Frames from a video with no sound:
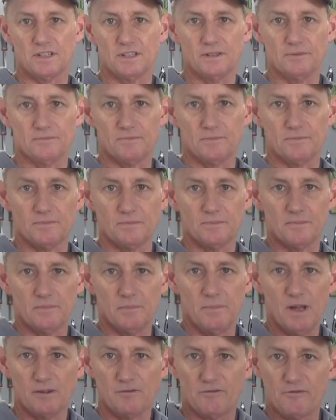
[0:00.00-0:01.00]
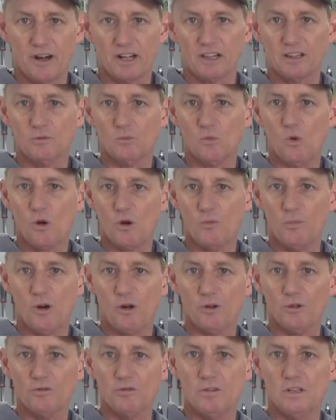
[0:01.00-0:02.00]
a Mount Franklin water
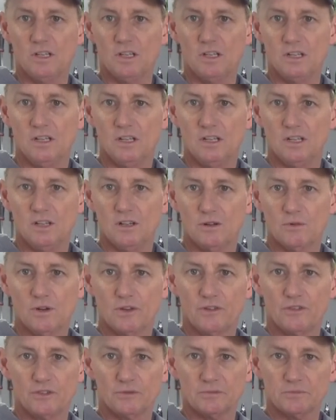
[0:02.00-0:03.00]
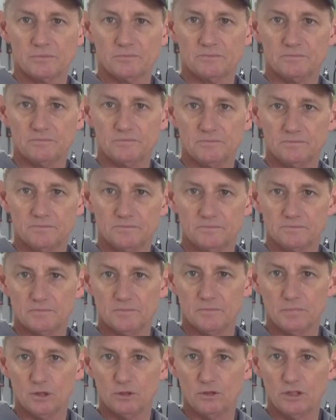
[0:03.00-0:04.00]
bottle with some
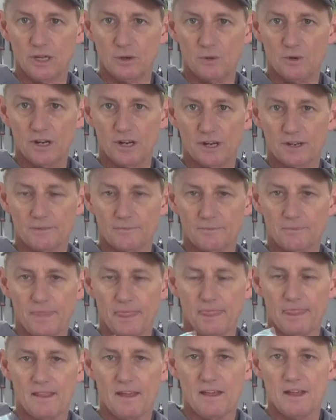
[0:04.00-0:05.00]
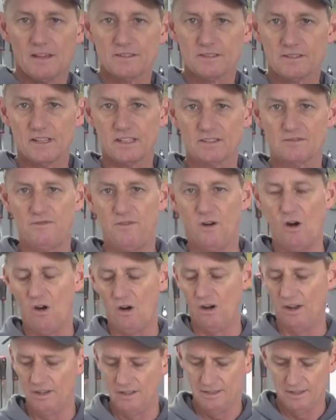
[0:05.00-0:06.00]
blue liquid in it. So that's
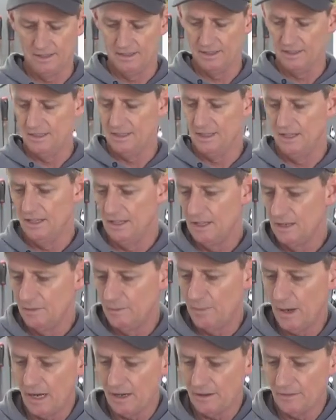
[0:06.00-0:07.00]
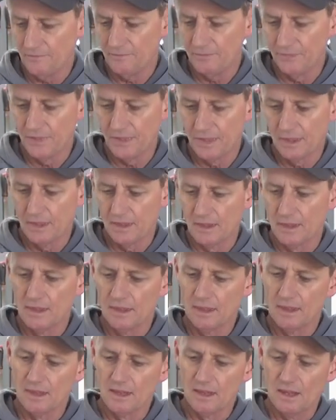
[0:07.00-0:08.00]
fine, but
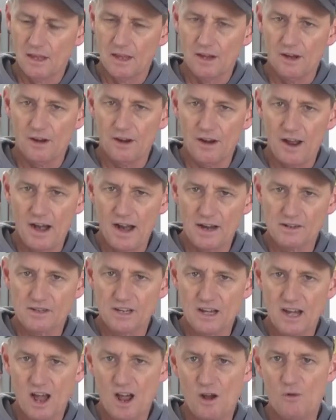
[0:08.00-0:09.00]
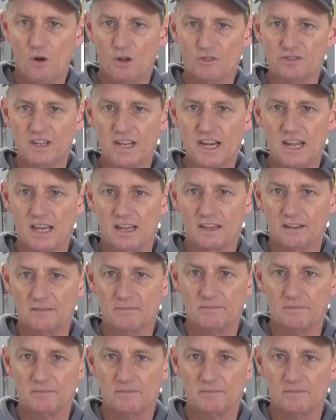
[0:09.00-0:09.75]
I don't actually know what's in here,